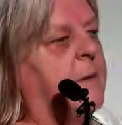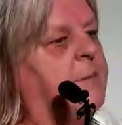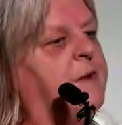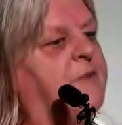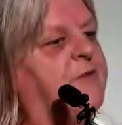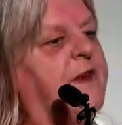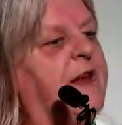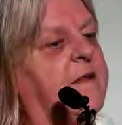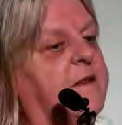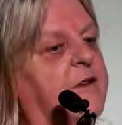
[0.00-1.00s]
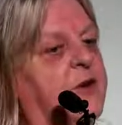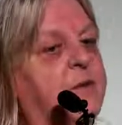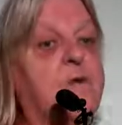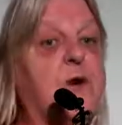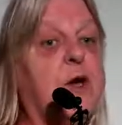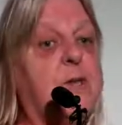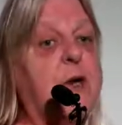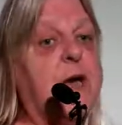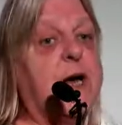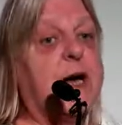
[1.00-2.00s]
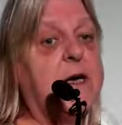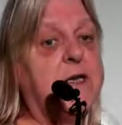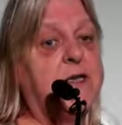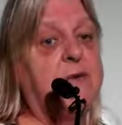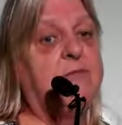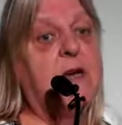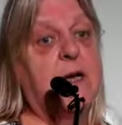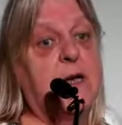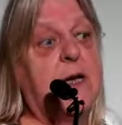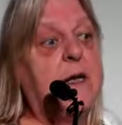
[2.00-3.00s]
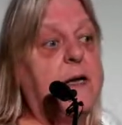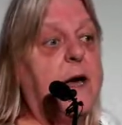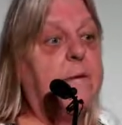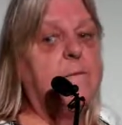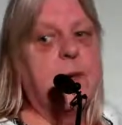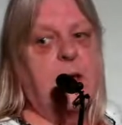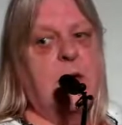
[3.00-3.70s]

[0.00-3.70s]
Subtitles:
bit of a fancy term for communication, really, yeah?